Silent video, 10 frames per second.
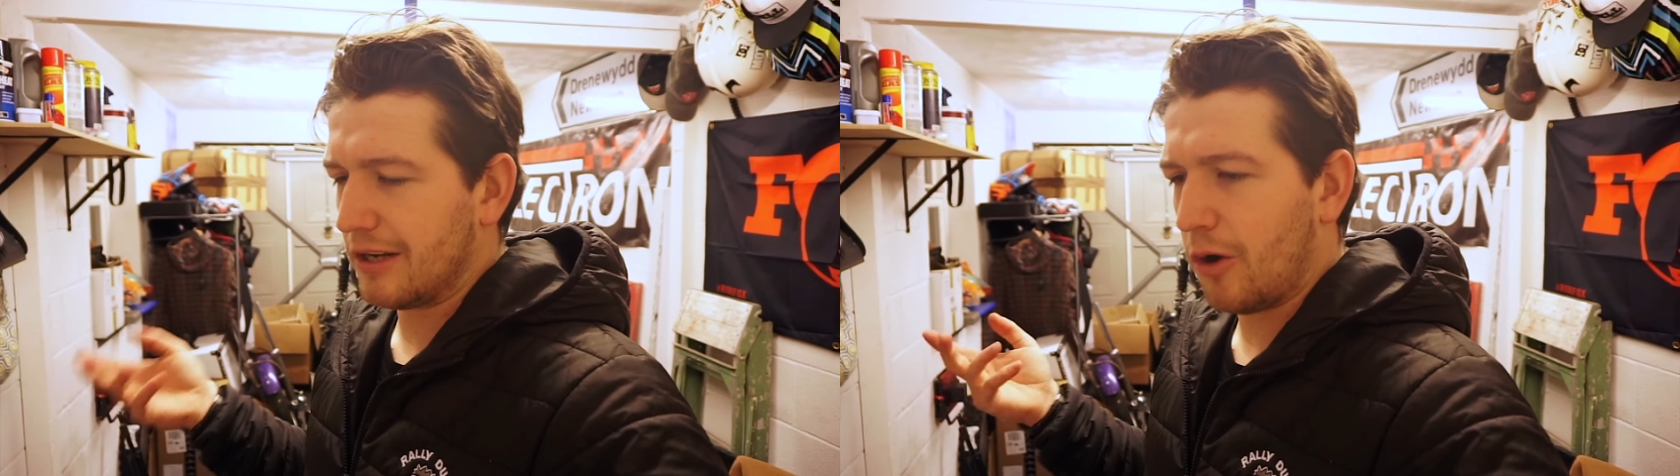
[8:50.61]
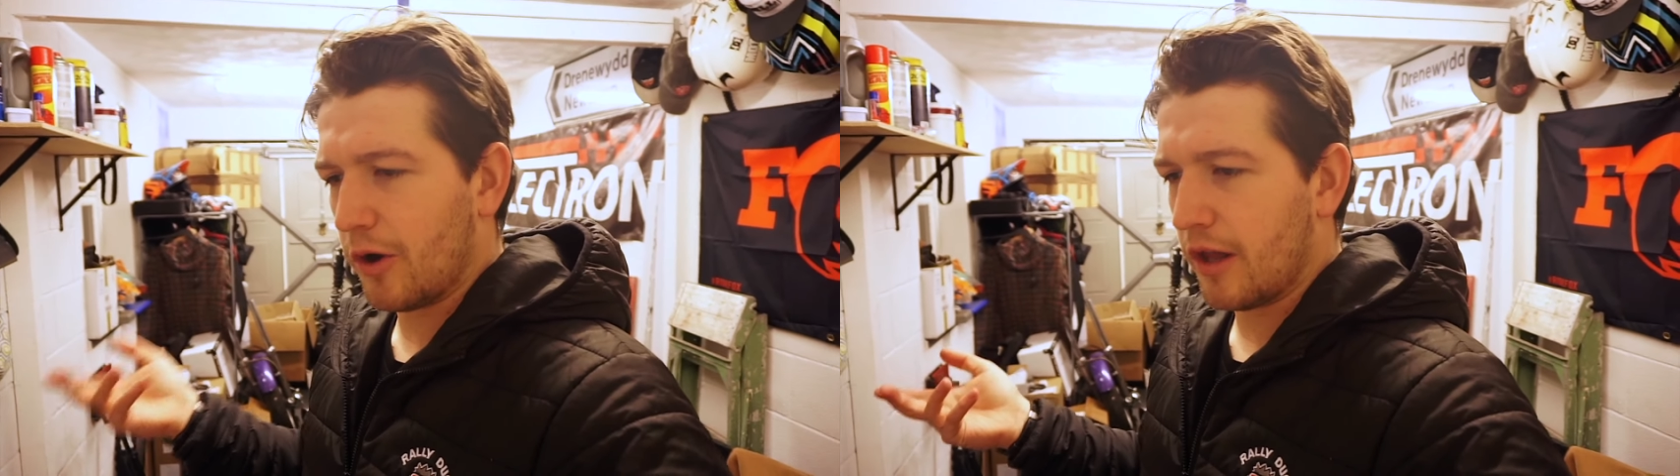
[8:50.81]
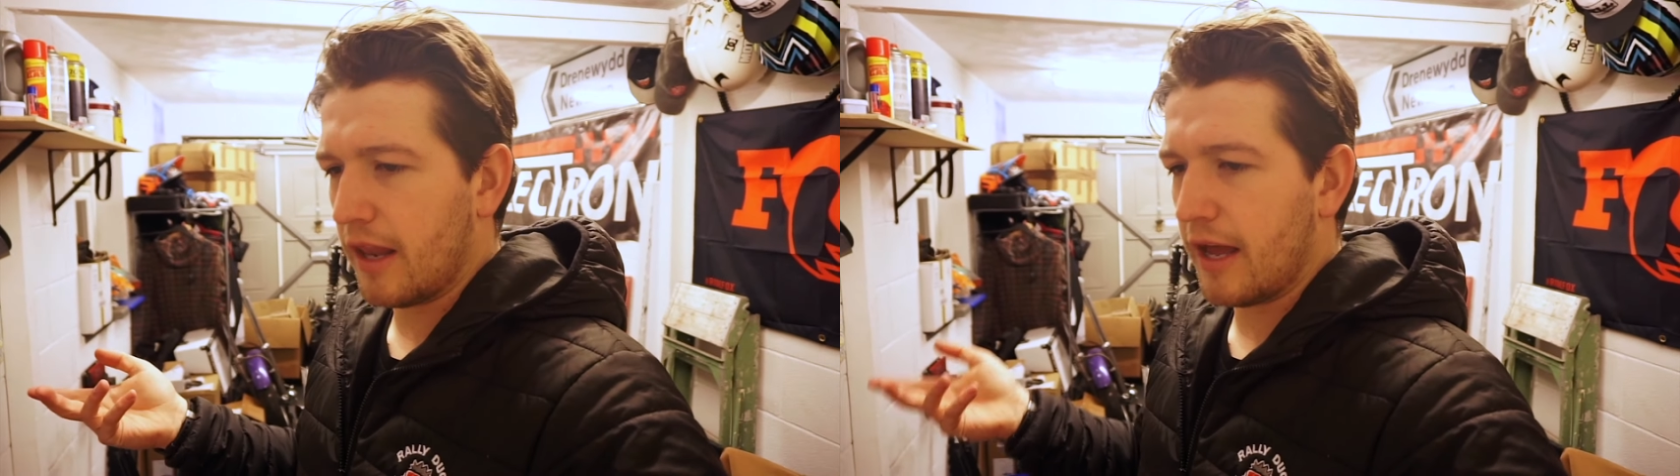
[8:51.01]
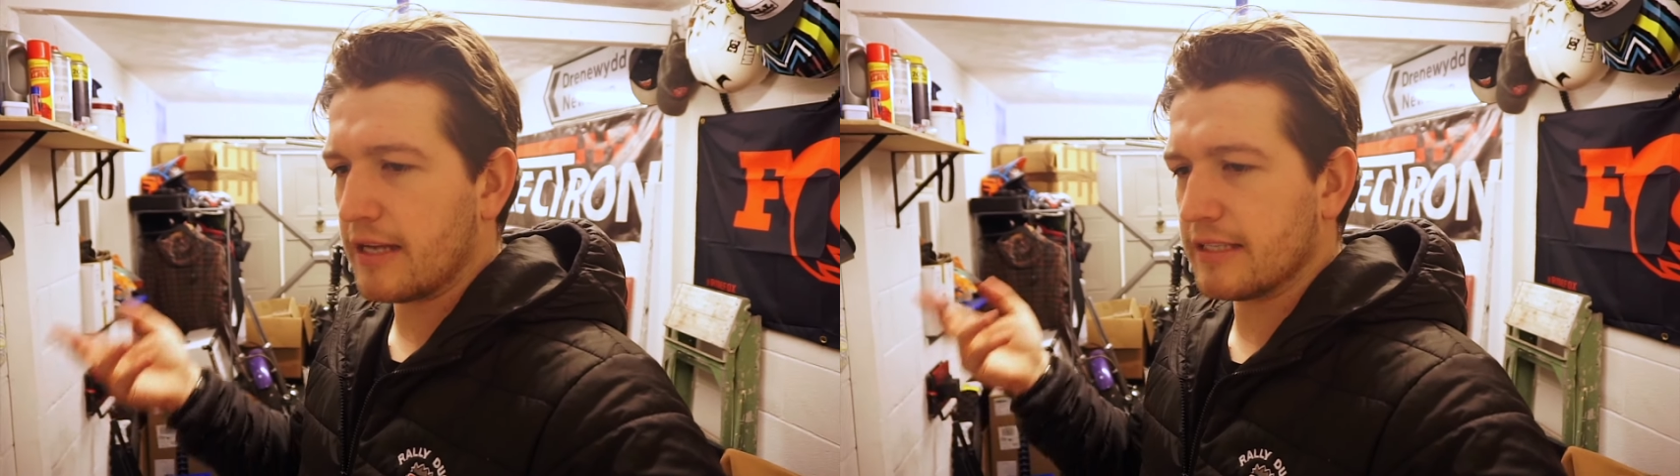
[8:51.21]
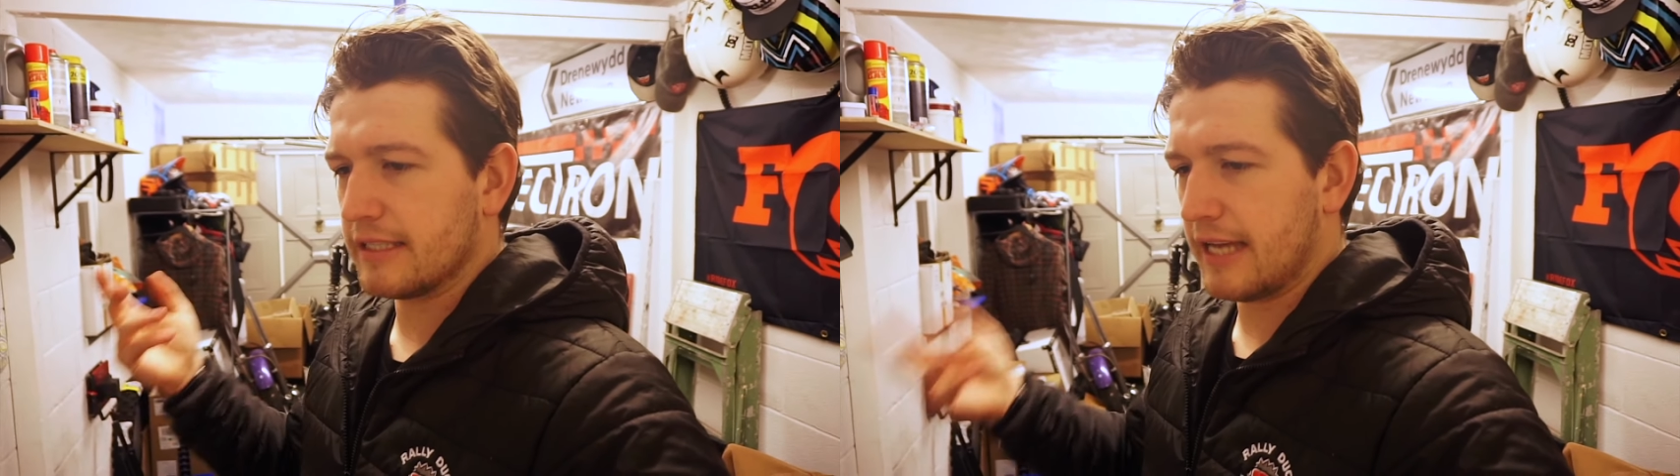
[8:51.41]
like oil
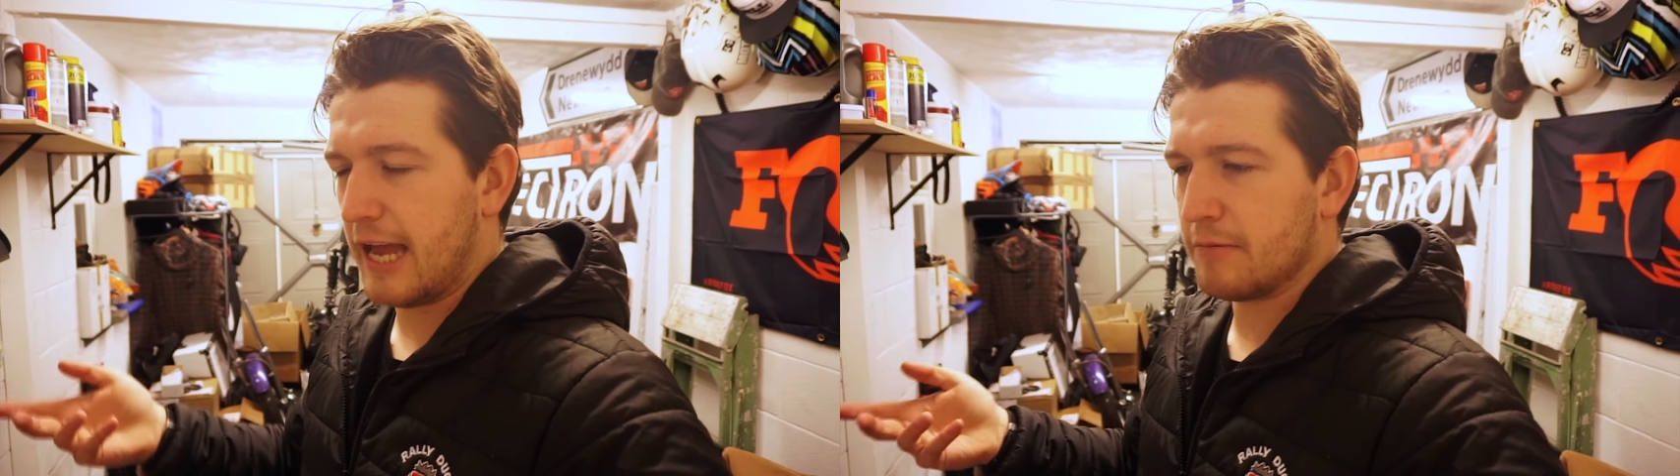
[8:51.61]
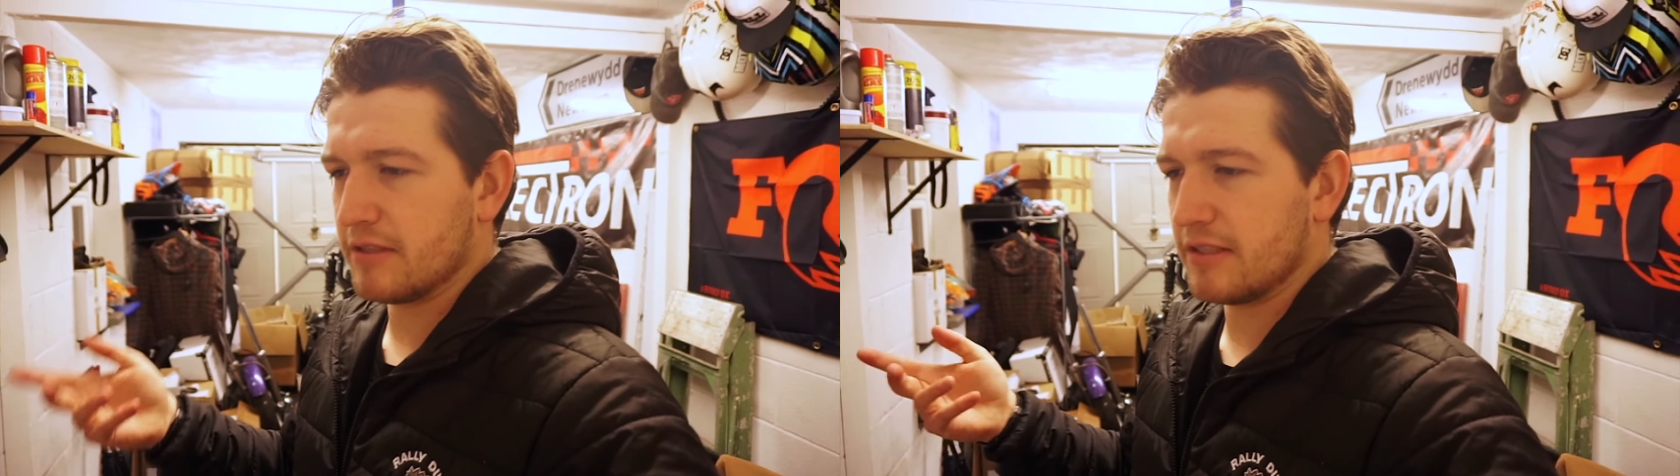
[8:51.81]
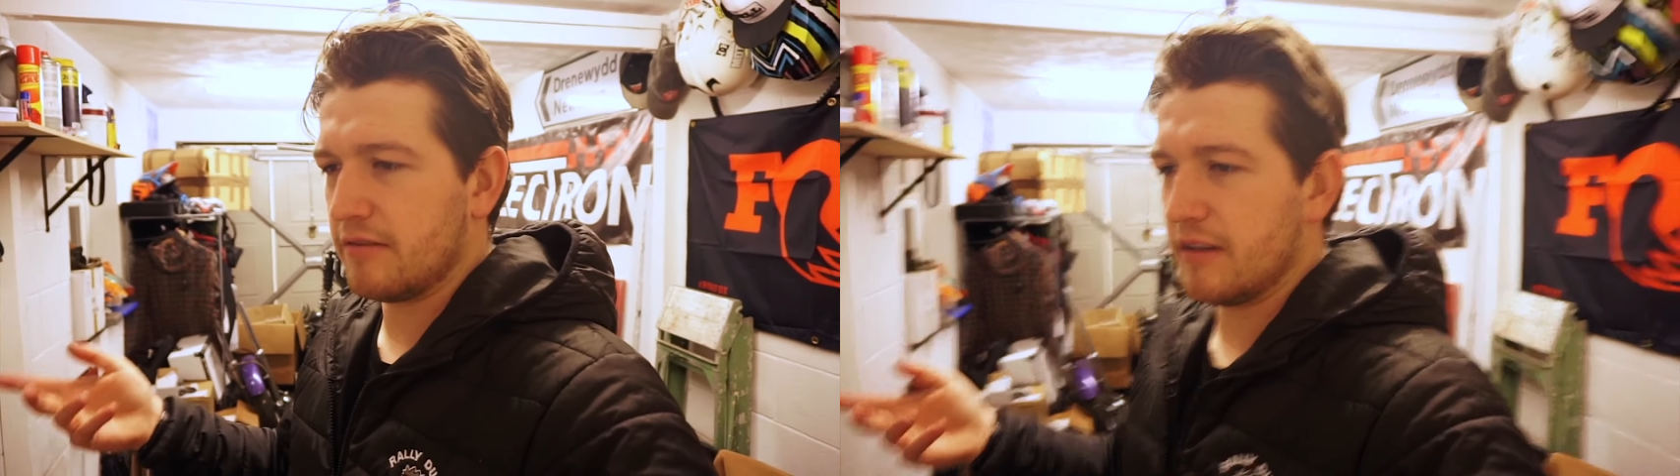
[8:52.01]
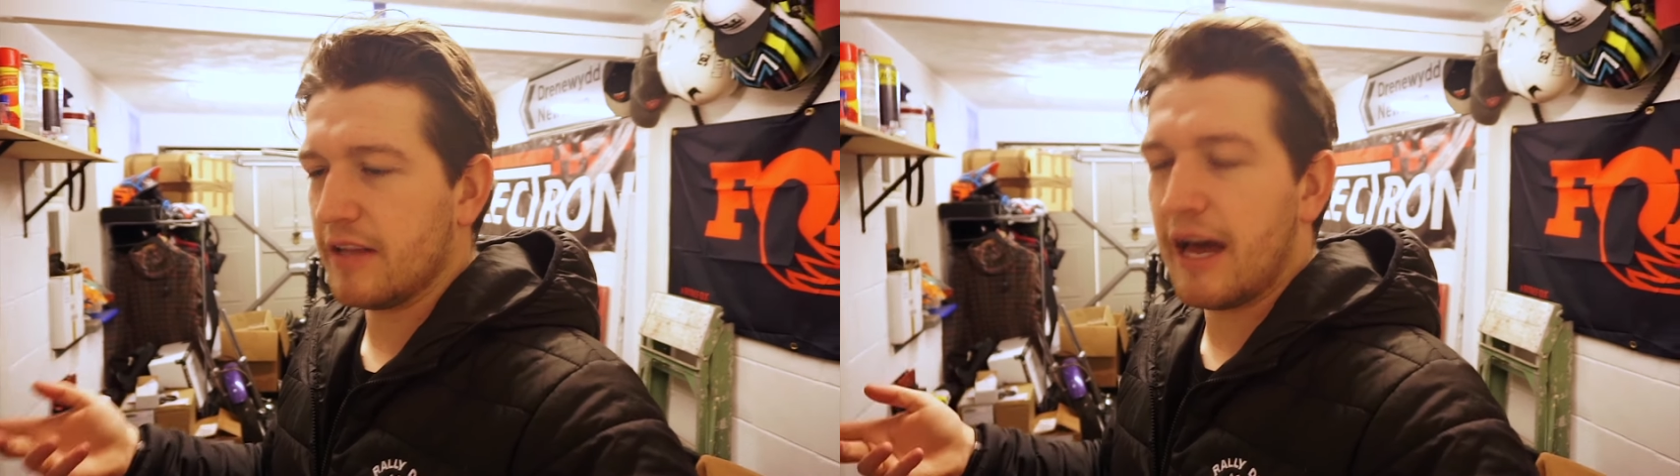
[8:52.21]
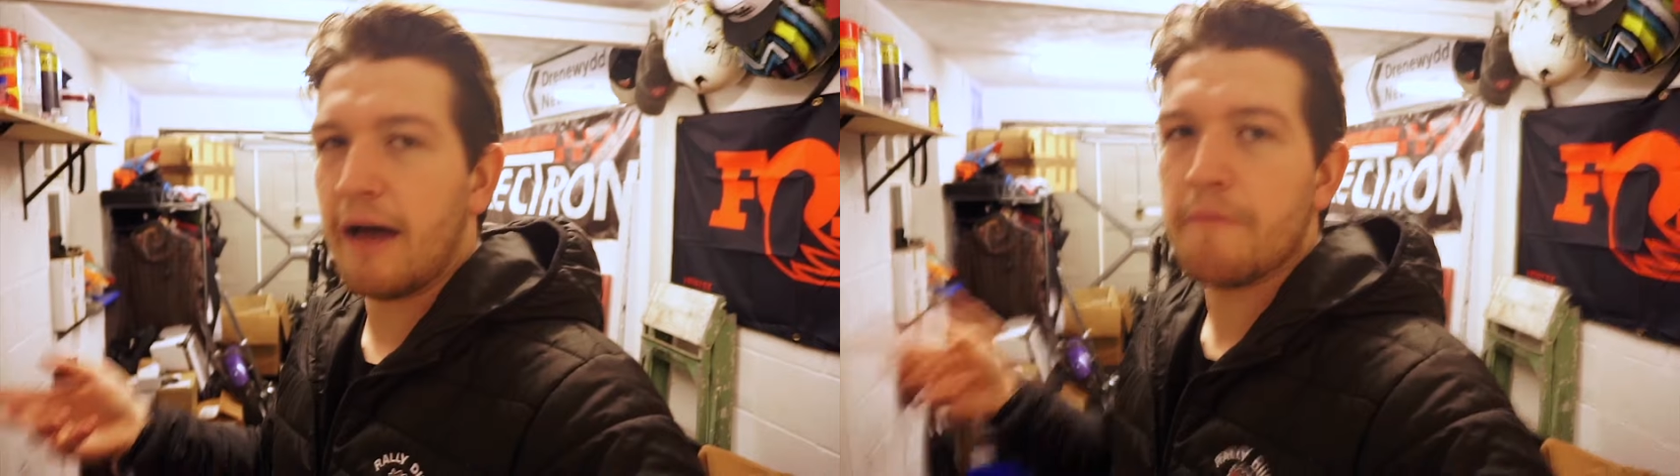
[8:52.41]
lines and cables and stuff like
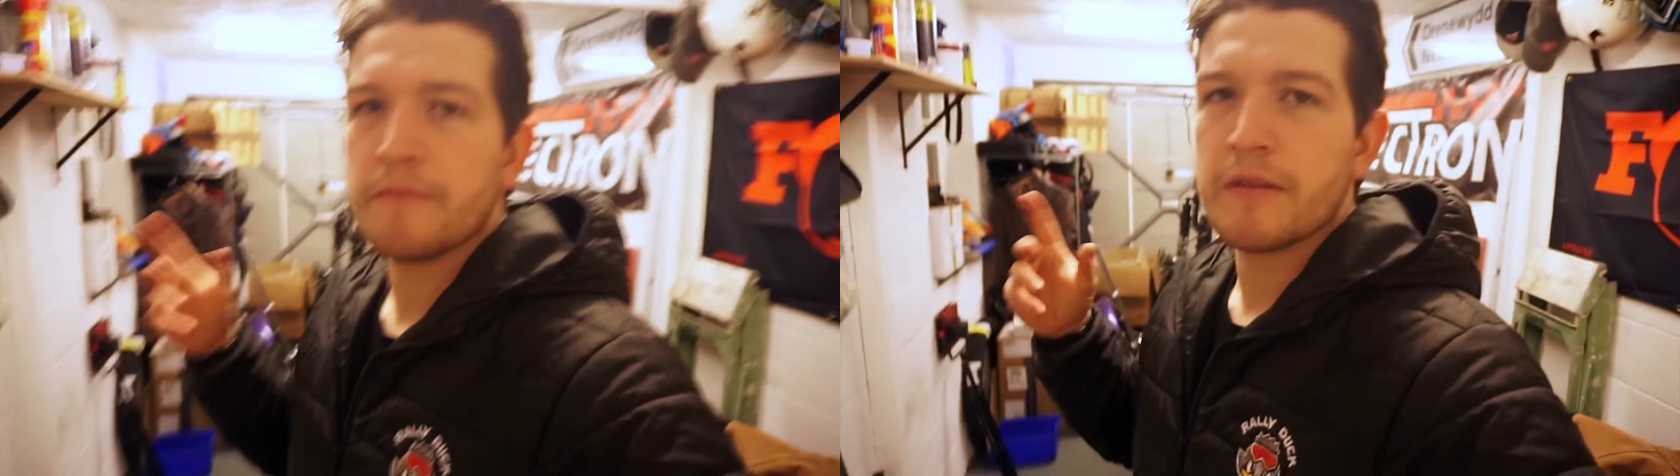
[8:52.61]
that.